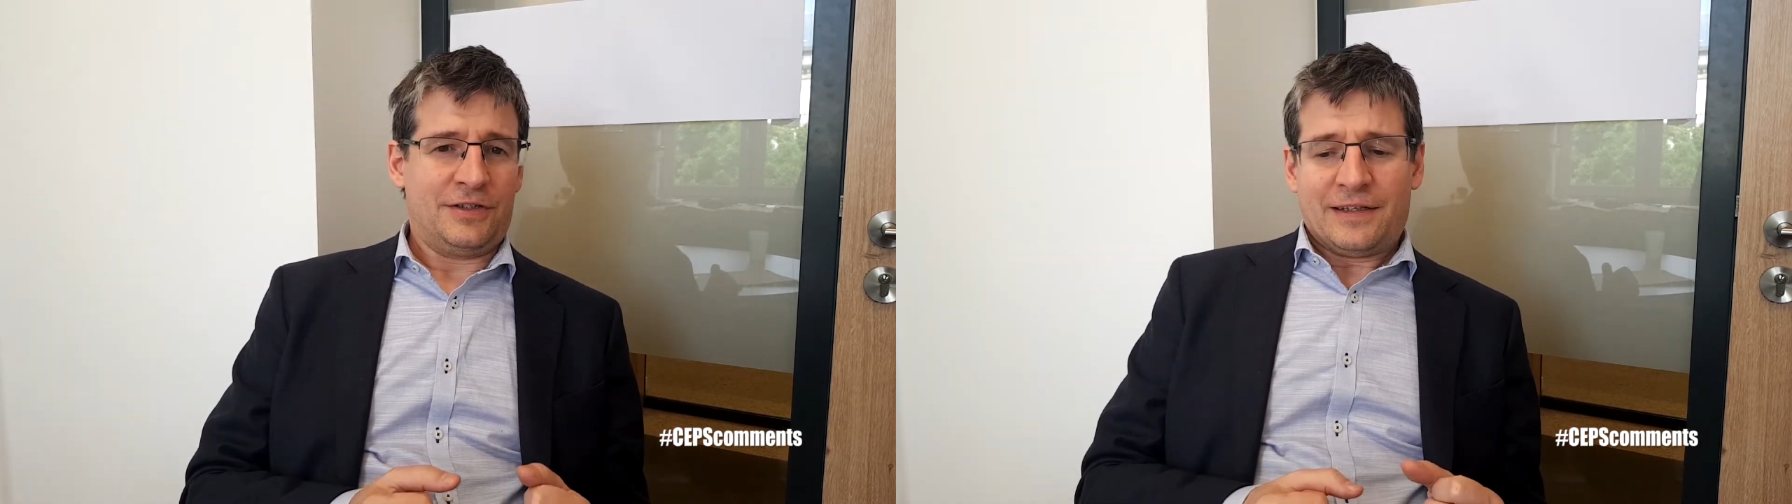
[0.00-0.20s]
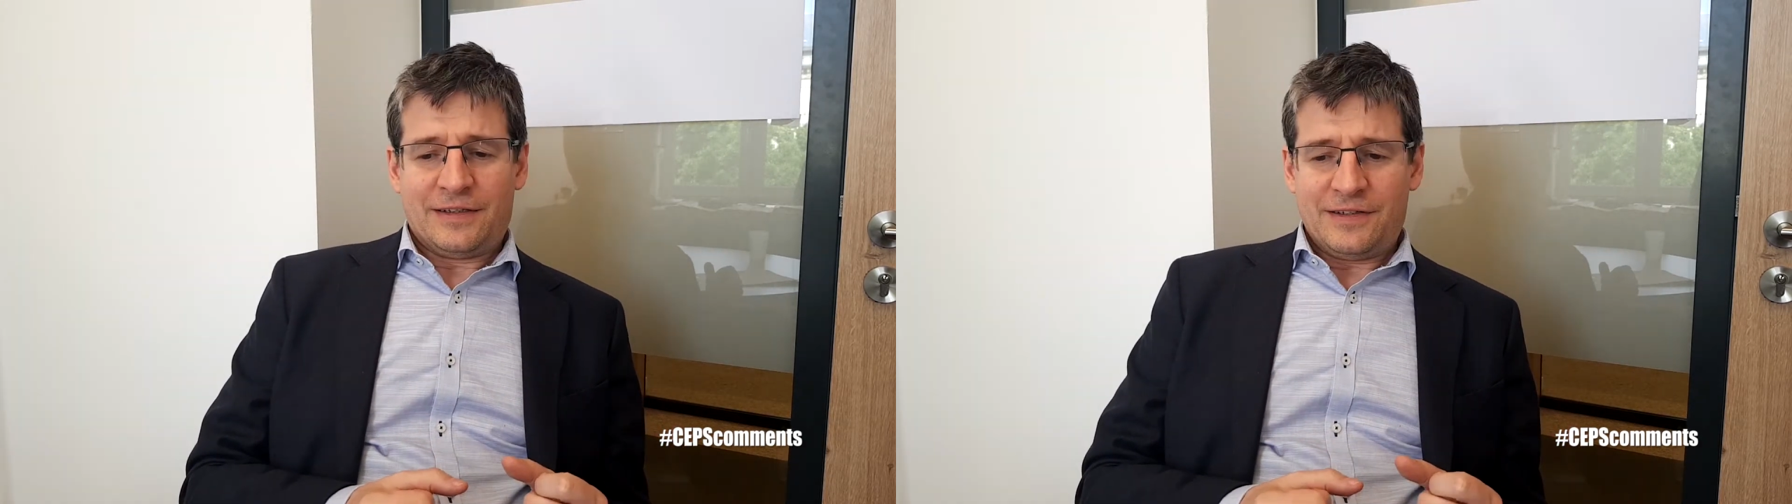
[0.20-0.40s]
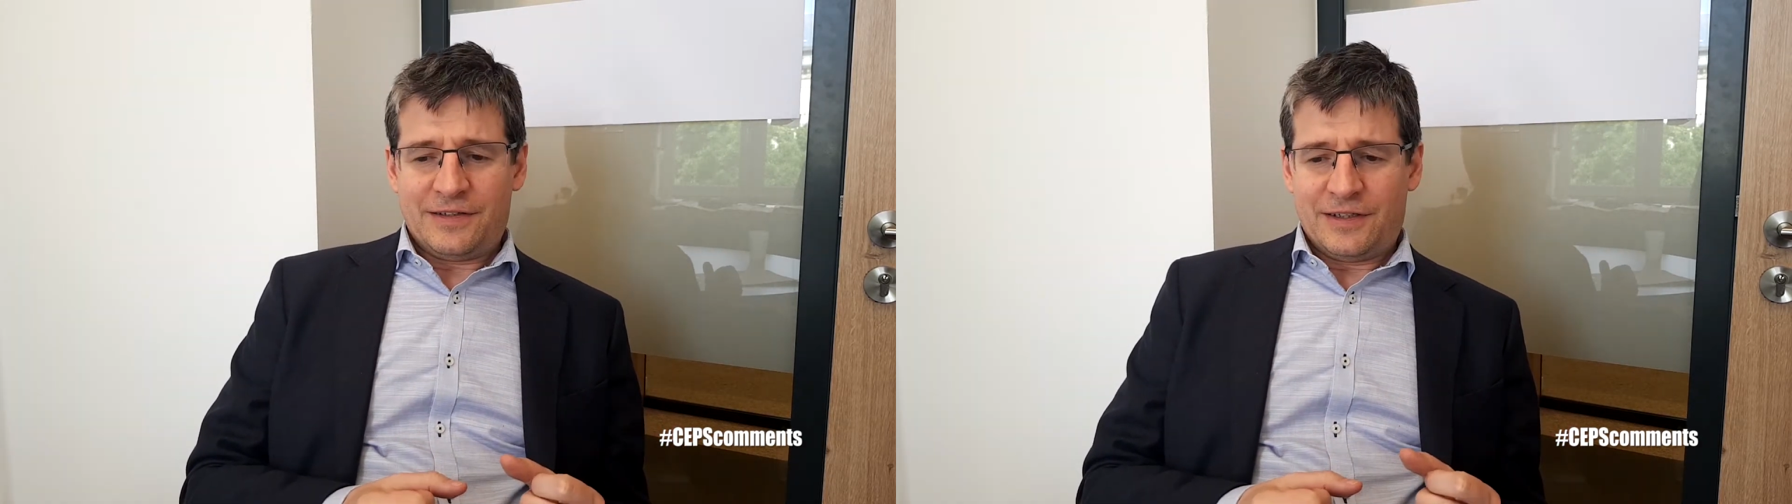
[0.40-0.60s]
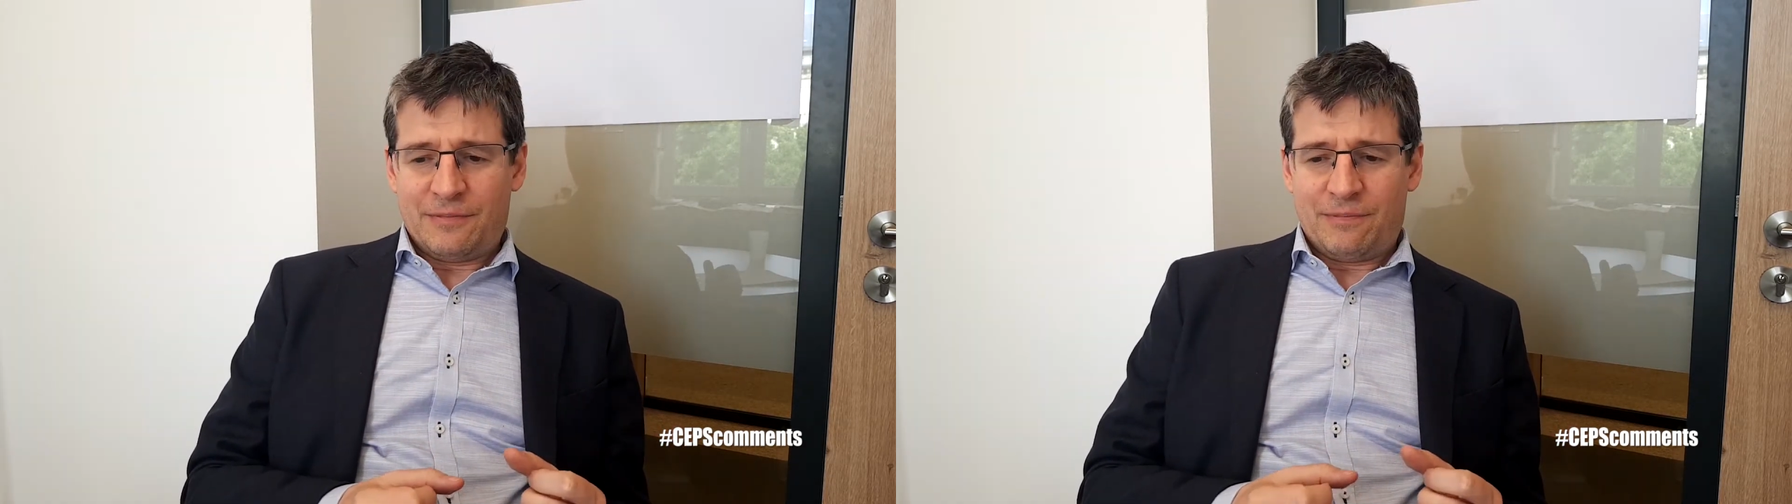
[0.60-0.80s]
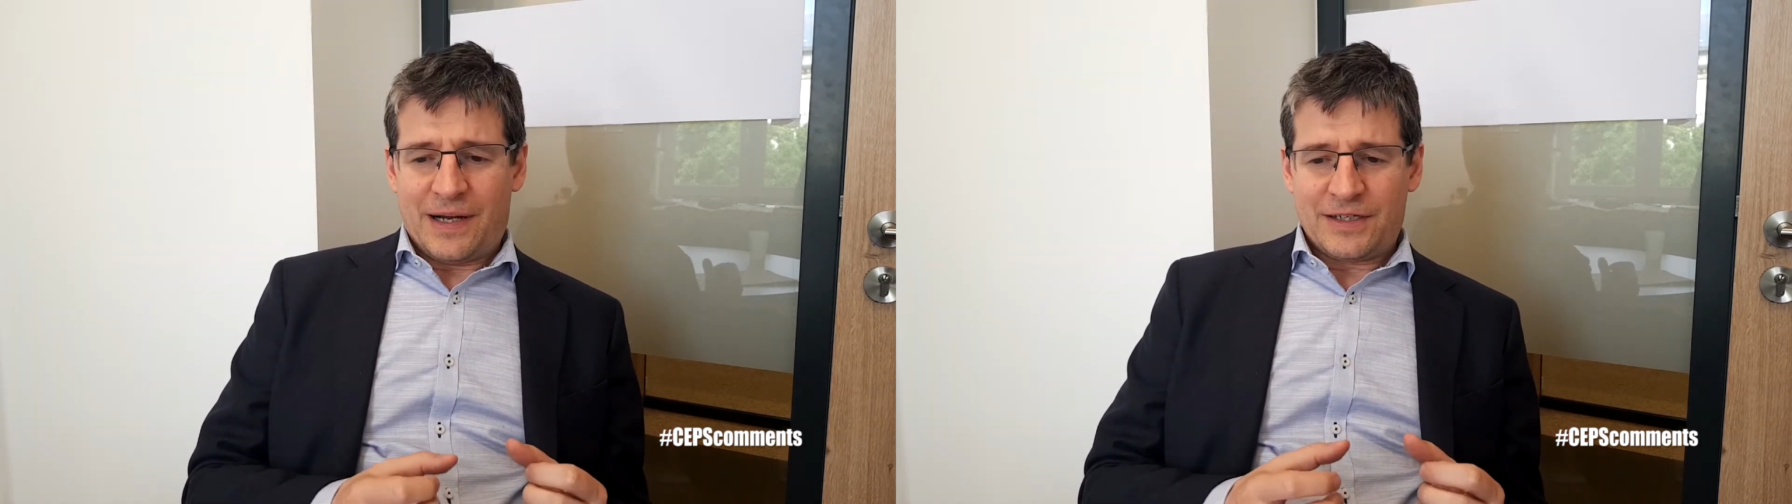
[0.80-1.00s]
That is that the
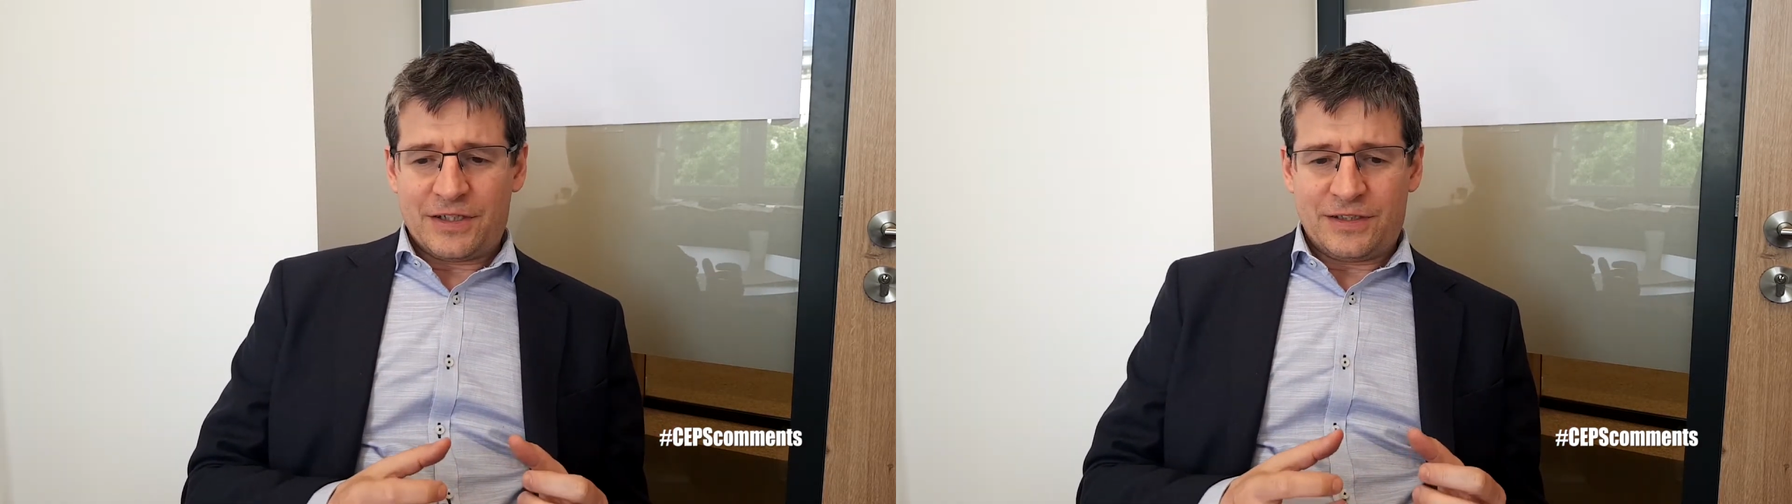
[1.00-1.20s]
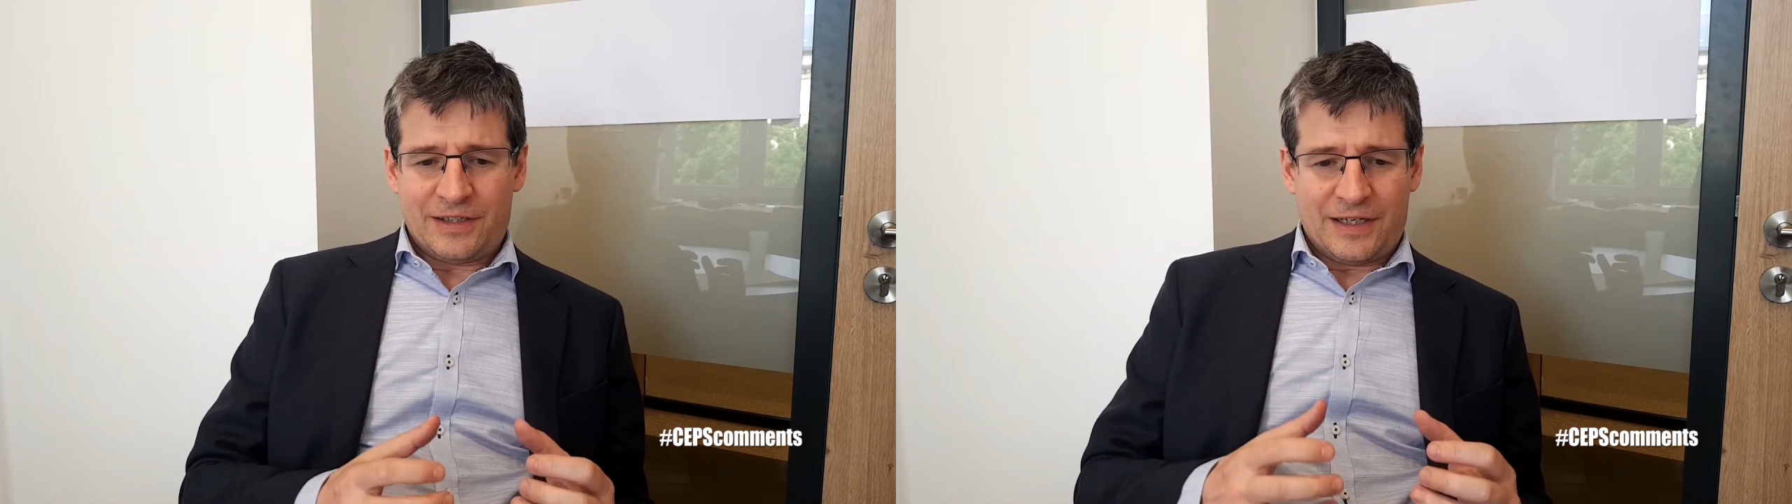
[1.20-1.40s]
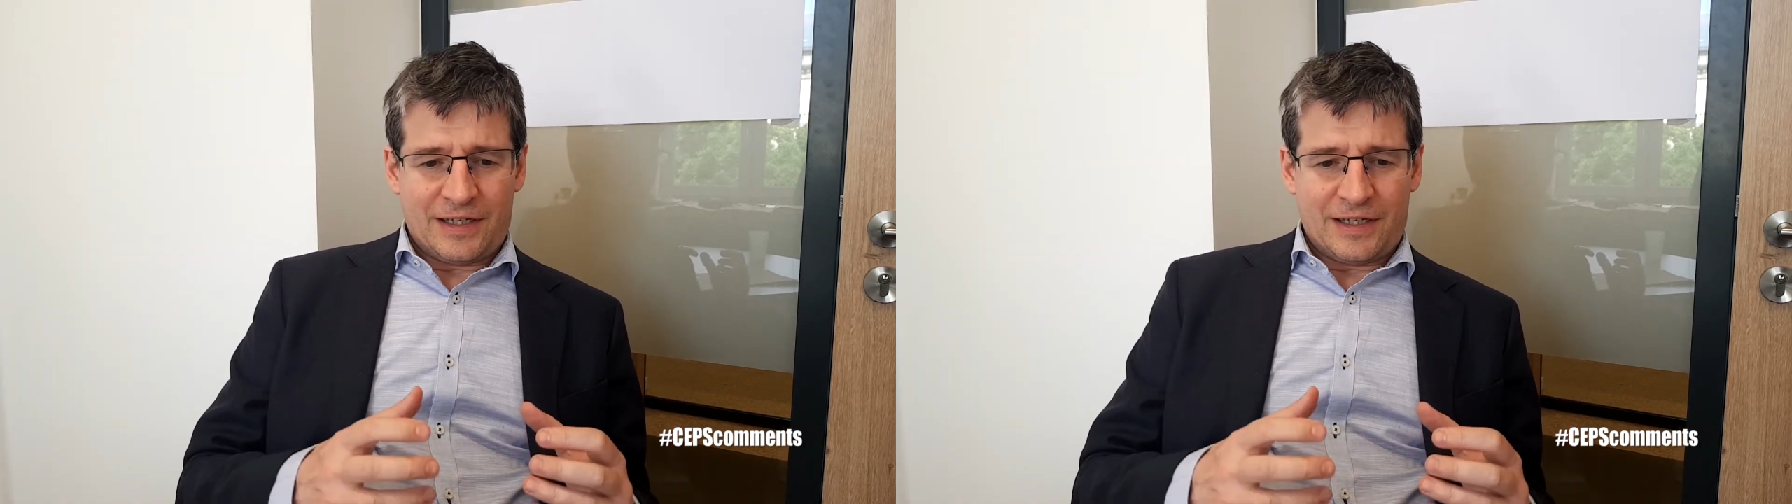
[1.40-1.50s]
budget